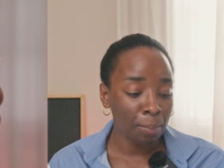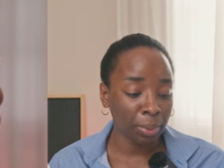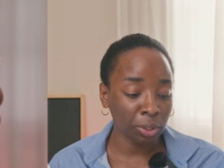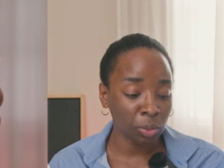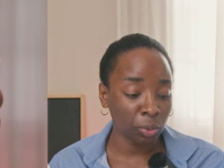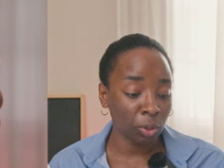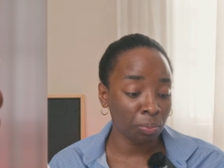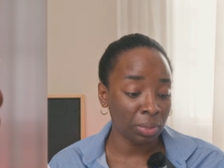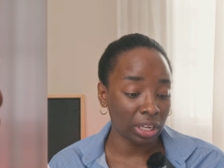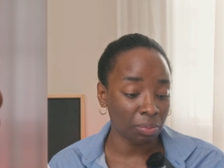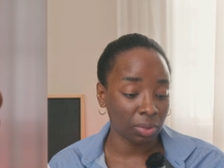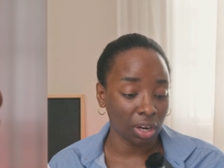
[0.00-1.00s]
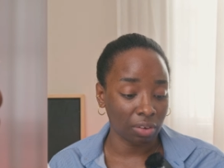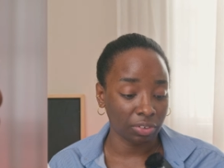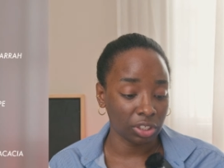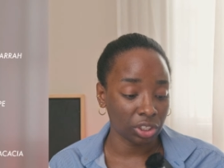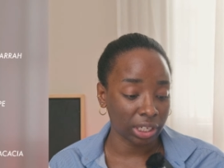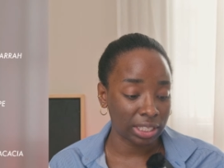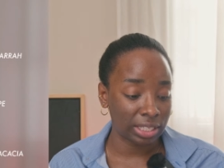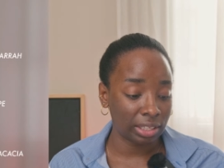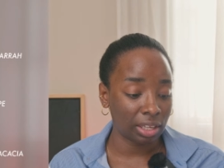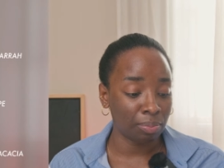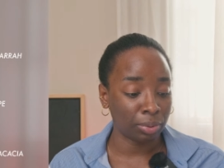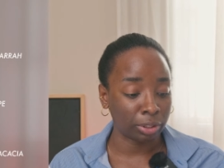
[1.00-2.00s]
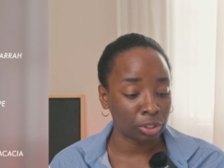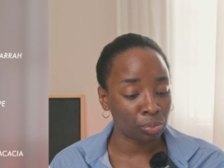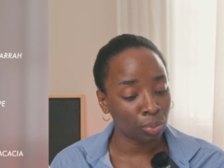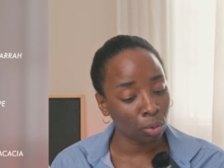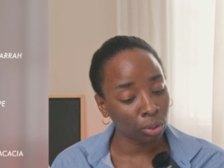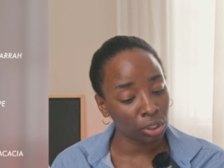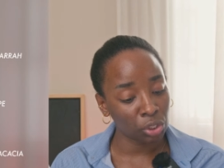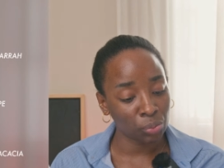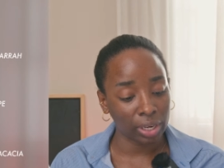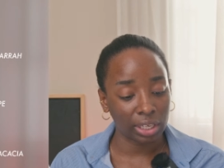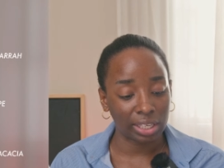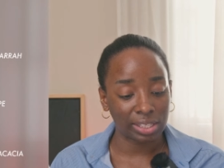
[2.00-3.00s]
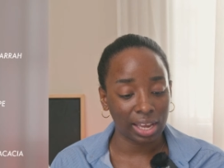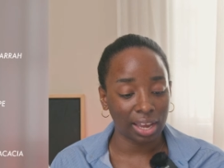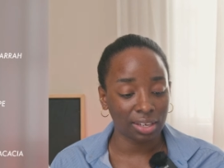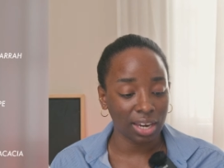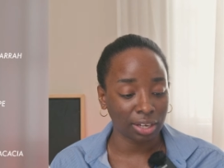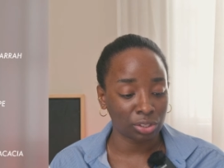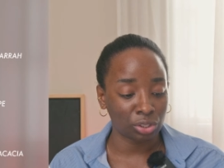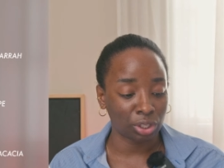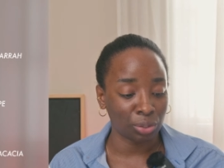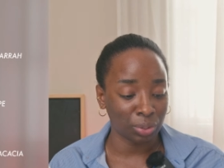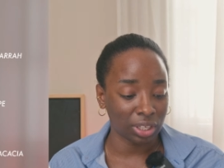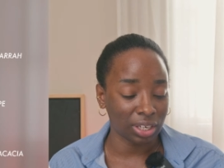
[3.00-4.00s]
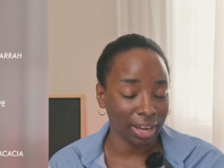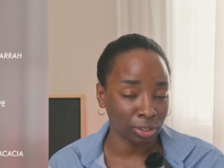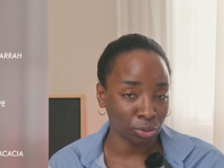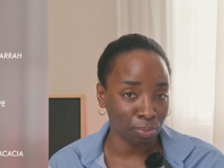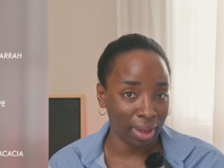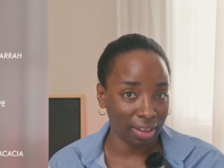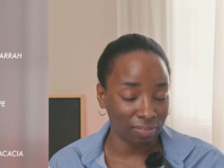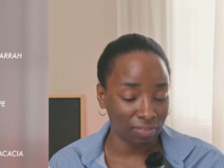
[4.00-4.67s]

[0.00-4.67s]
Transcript: Buildable, medium coverage instantly blurs pores, redness, and texture with a natural matte